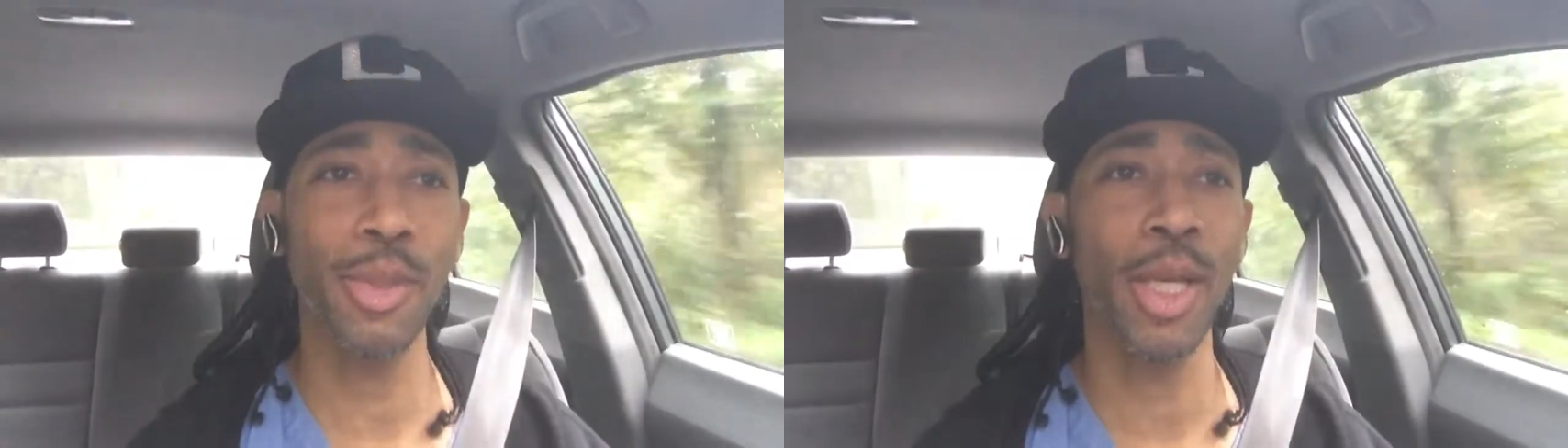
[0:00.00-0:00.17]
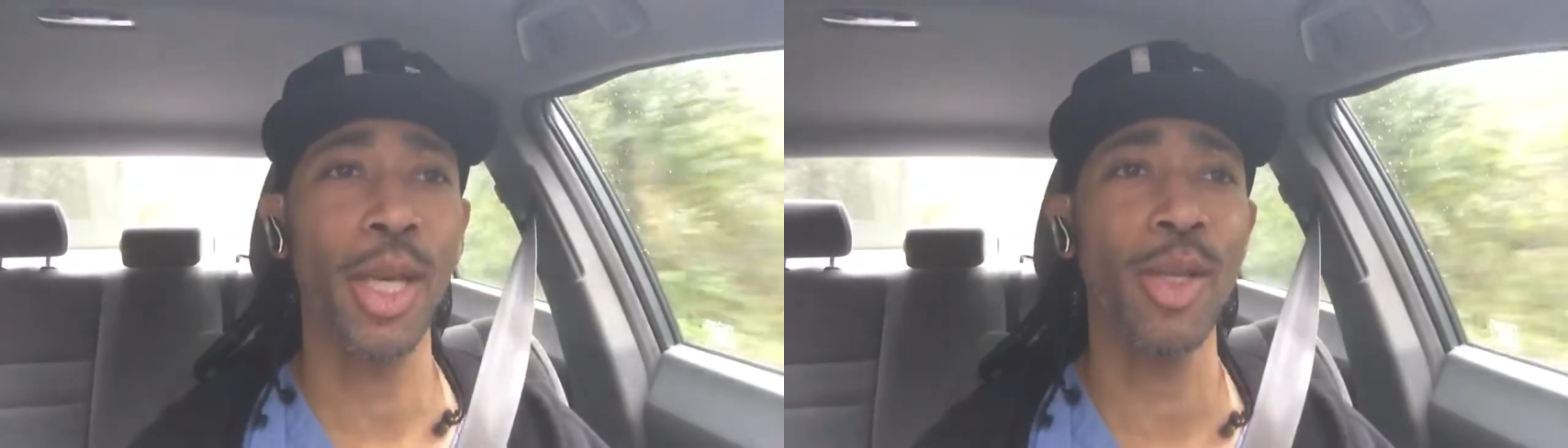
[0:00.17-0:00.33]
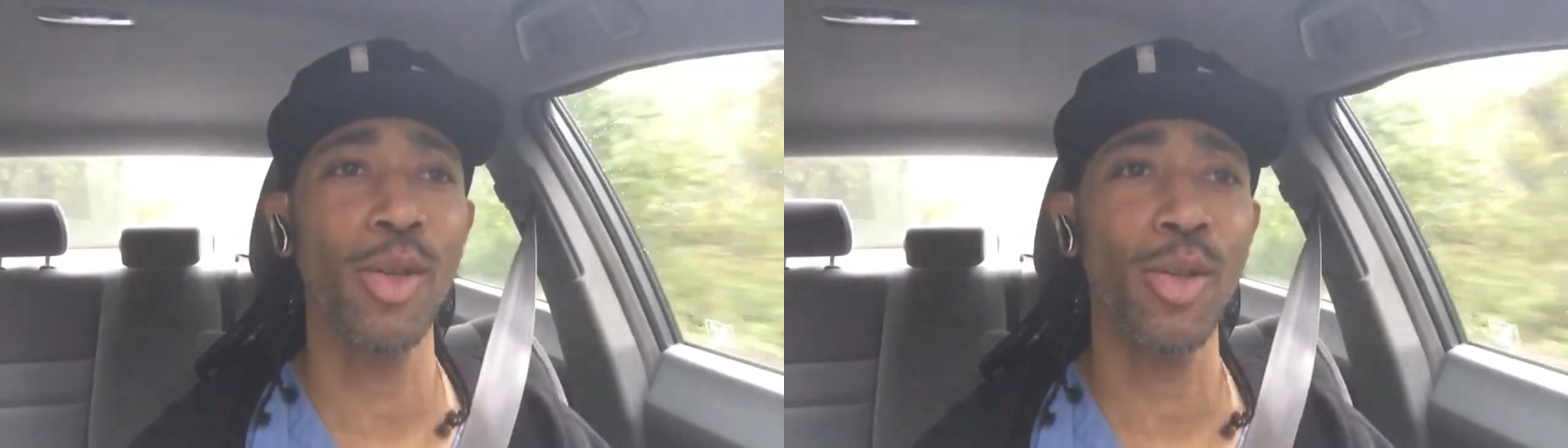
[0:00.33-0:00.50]

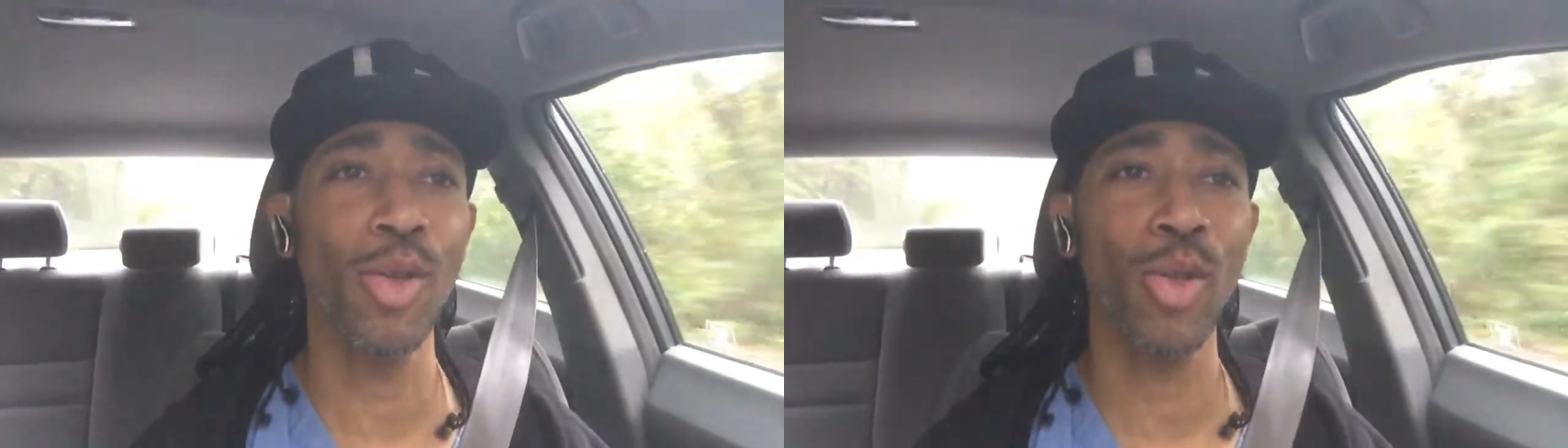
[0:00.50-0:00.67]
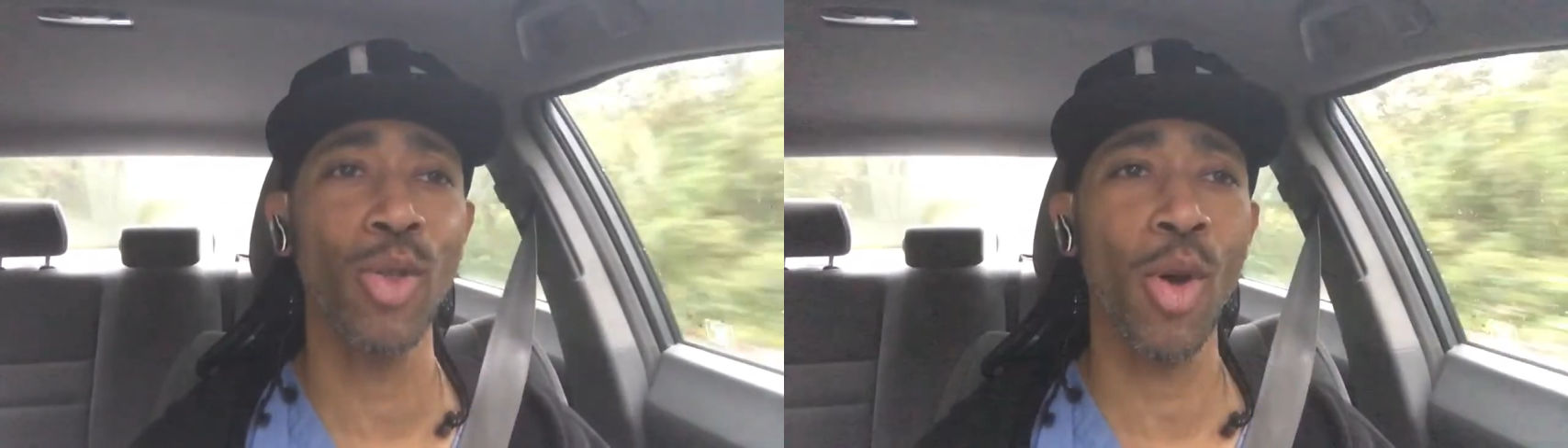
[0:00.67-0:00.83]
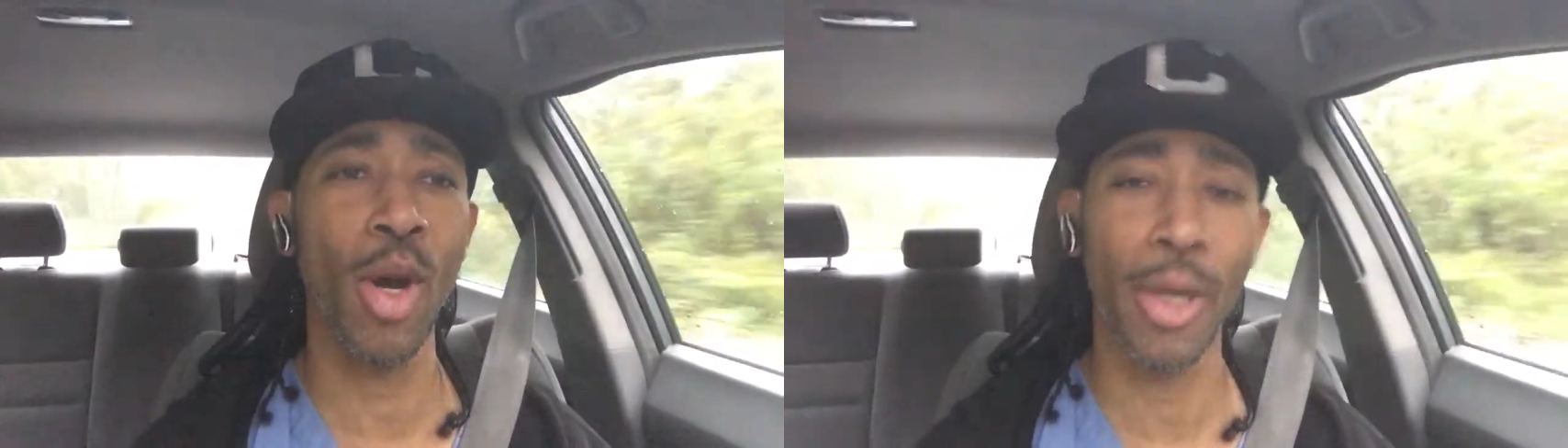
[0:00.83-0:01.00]
saying, your
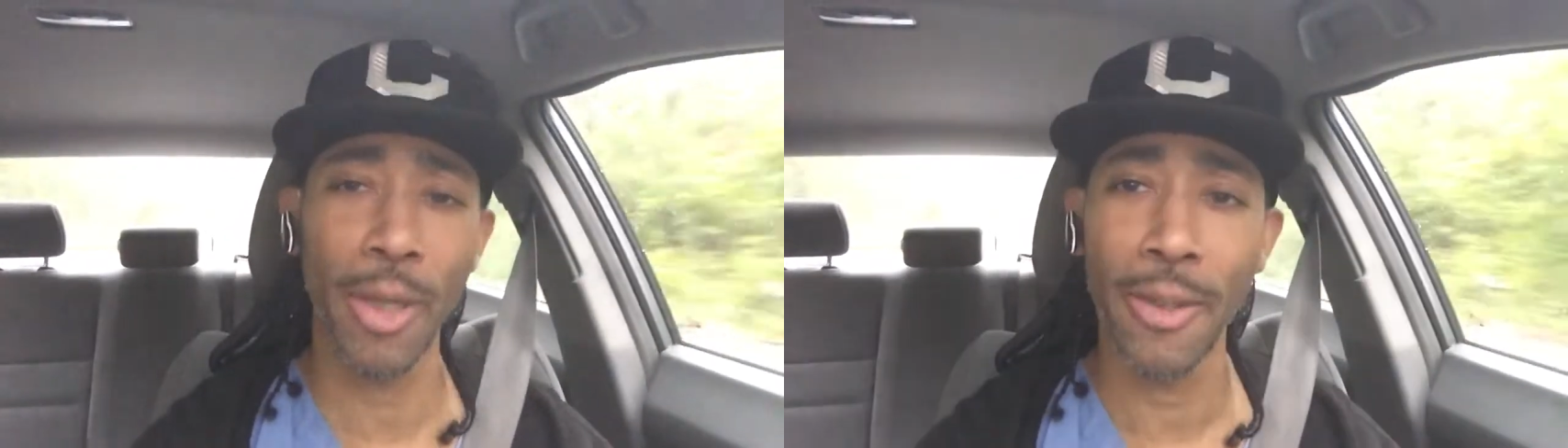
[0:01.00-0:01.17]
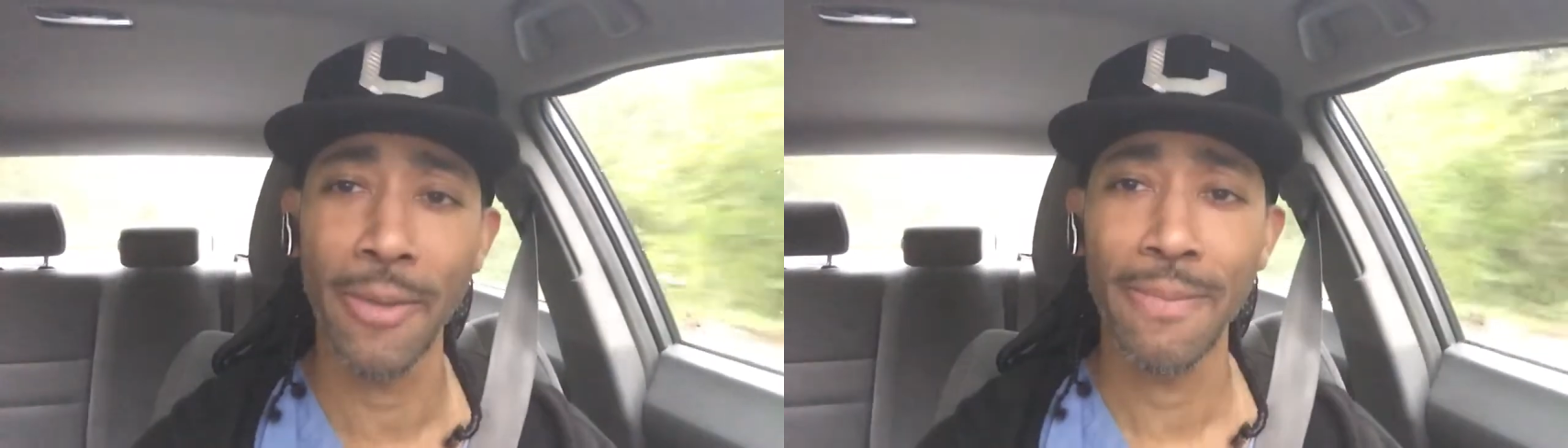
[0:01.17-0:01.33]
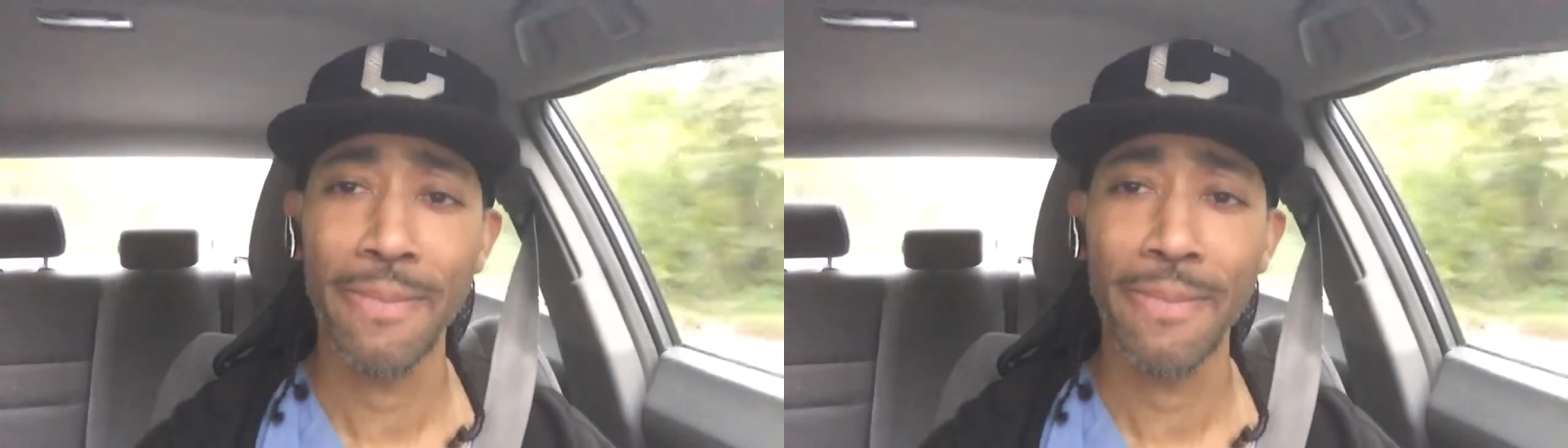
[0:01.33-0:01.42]
daughter